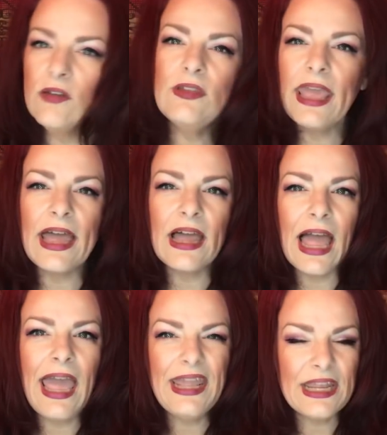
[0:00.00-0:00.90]
Yeah,
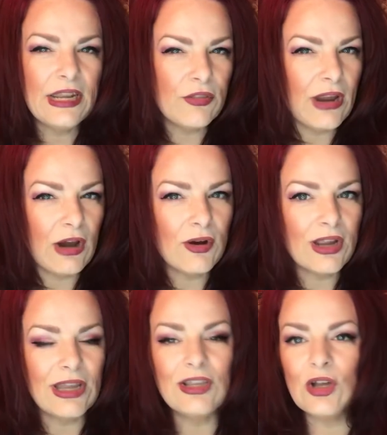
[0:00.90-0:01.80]
I had another
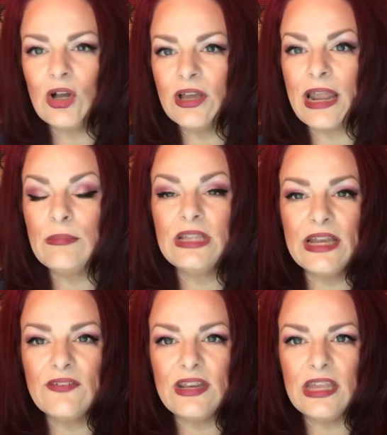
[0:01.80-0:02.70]
haircut, y'all, and I'm
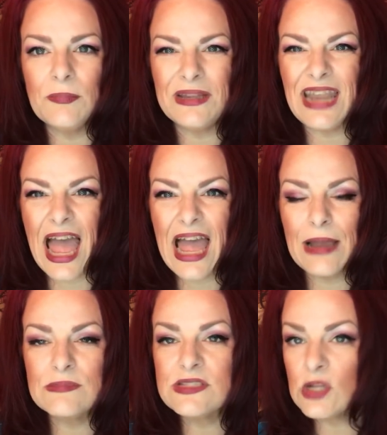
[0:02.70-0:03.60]
loving it, but
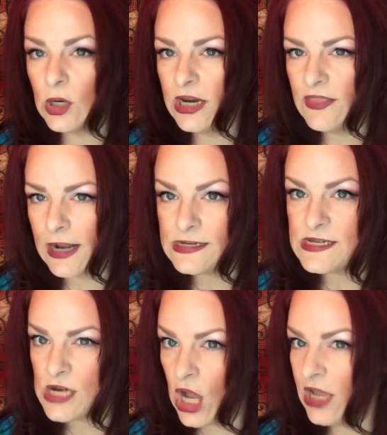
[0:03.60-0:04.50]
I'm sorry that I
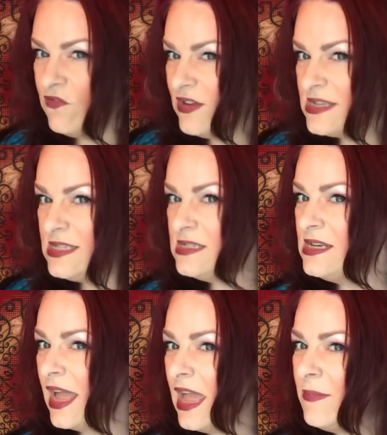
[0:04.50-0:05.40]
did not fix it
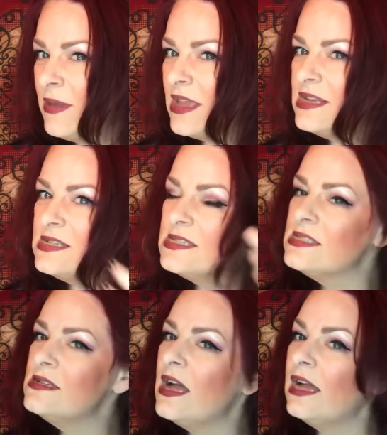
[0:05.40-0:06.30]
today
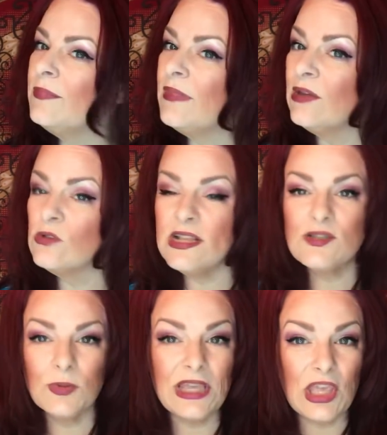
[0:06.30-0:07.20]
because
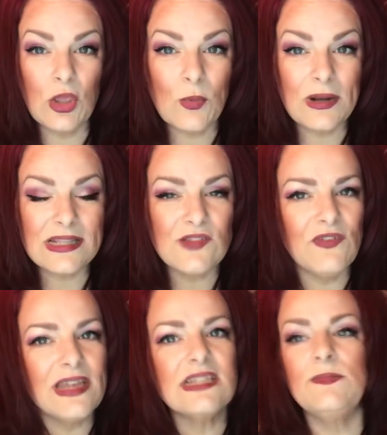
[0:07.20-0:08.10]
it's really cute when it's
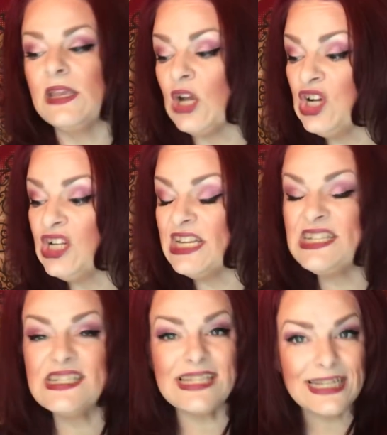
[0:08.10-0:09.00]
fixed, but y'all,
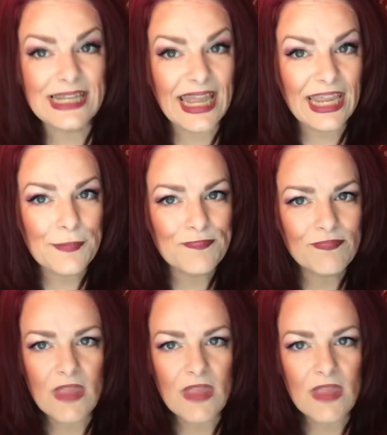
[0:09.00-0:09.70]
it's Sunday.